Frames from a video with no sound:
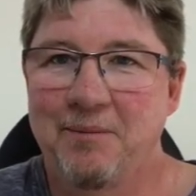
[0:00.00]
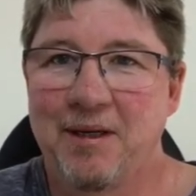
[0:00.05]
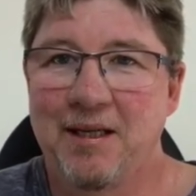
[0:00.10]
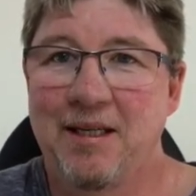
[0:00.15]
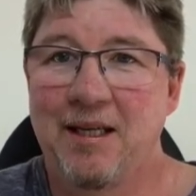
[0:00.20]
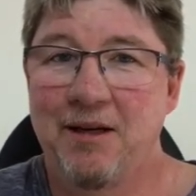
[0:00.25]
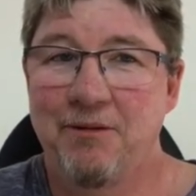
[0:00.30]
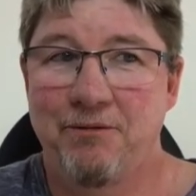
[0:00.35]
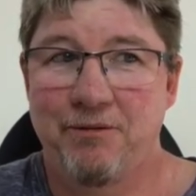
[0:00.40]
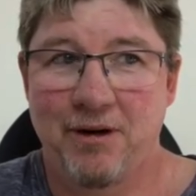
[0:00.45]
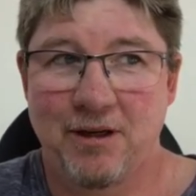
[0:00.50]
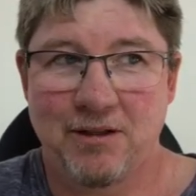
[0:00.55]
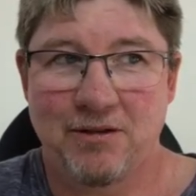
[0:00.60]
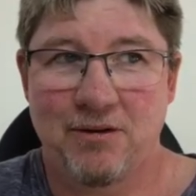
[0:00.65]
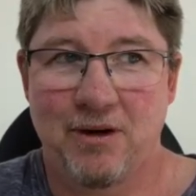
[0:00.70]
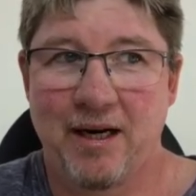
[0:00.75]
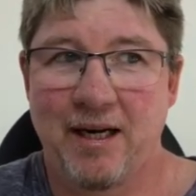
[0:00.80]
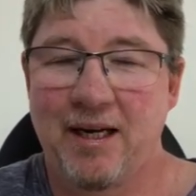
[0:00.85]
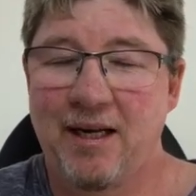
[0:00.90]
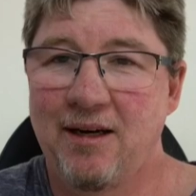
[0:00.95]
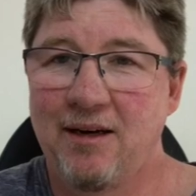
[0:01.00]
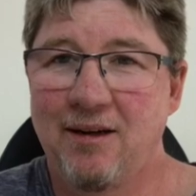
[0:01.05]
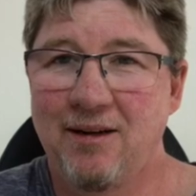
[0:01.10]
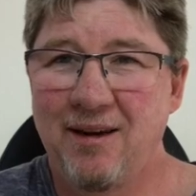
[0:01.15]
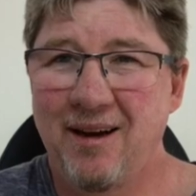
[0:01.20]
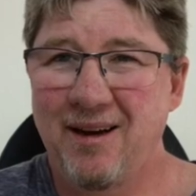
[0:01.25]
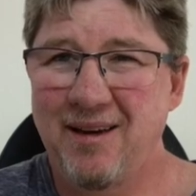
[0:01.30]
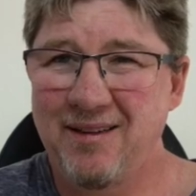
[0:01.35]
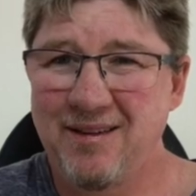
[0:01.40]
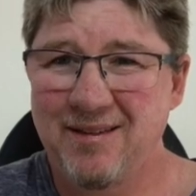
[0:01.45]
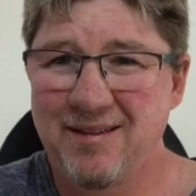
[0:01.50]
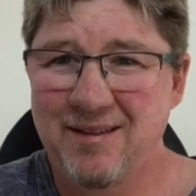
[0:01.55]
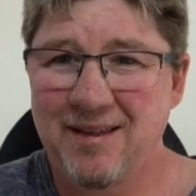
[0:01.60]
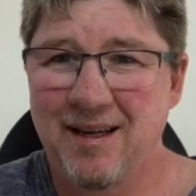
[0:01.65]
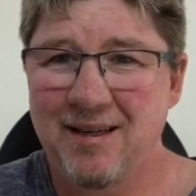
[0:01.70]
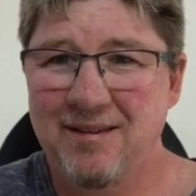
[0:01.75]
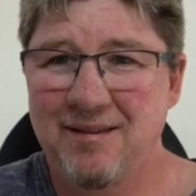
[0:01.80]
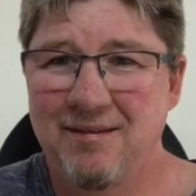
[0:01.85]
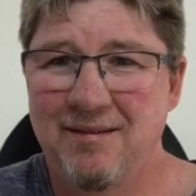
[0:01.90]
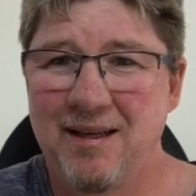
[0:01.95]
and get frustrating, and I'd
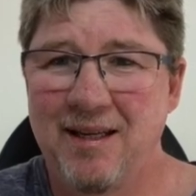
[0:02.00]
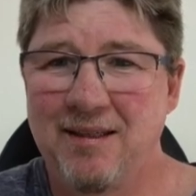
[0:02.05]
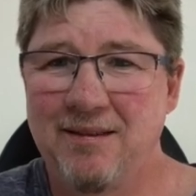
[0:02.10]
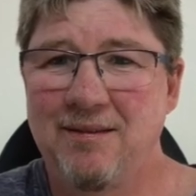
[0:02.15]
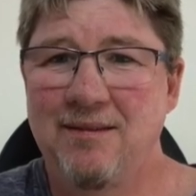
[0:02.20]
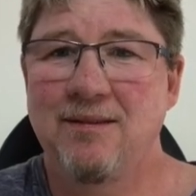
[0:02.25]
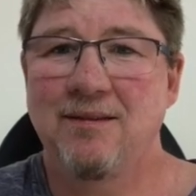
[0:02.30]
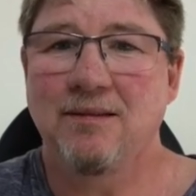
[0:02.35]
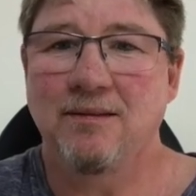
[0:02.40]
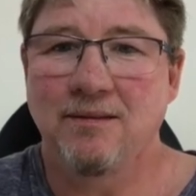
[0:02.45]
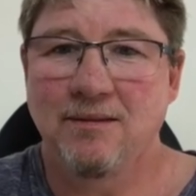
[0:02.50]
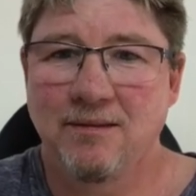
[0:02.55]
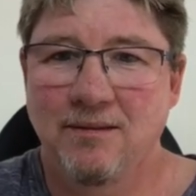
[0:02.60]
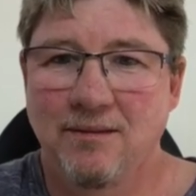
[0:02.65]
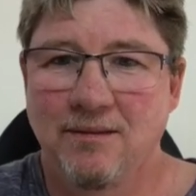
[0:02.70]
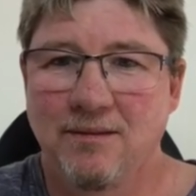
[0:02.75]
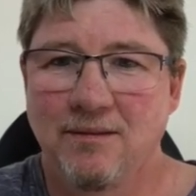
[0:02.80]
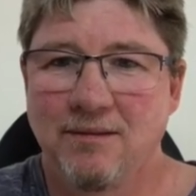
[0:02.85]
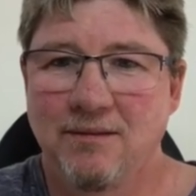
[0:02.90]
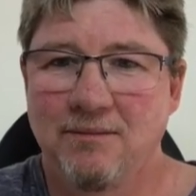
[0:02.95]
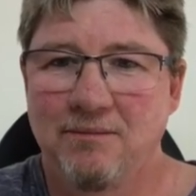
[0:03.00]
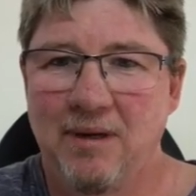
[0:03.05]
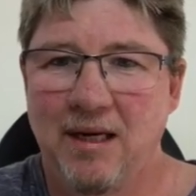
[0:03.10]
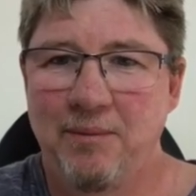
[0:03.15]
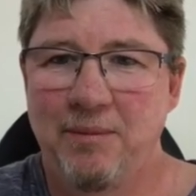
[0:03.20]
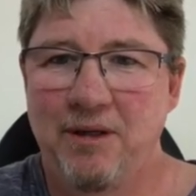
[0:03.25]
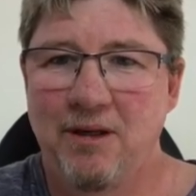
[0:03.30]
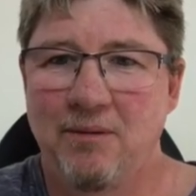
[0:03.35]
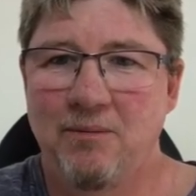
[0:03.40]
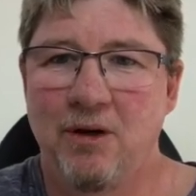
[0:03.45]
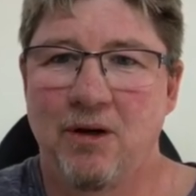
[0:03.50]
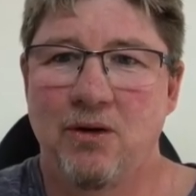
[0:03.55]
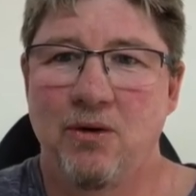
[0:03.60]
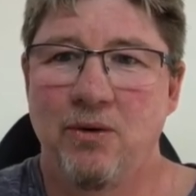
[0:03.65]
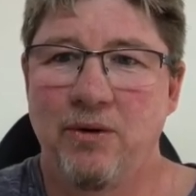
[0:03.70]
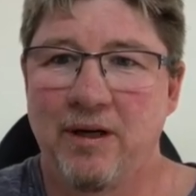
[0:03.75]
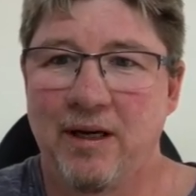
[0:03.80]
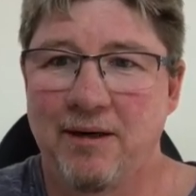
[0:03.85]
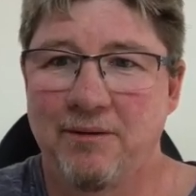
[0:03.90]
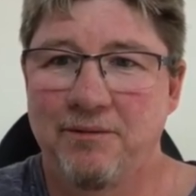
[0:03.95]
start to think, maybe I'm not
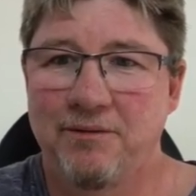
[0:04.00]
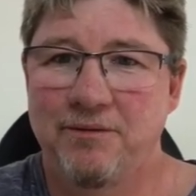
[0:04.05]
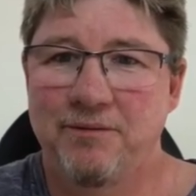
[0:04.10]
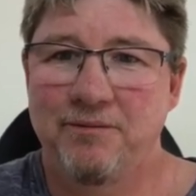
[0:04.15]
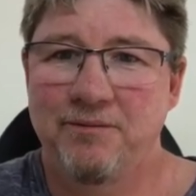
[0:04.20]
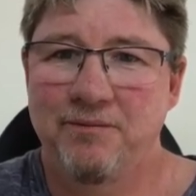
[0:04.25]
good enough,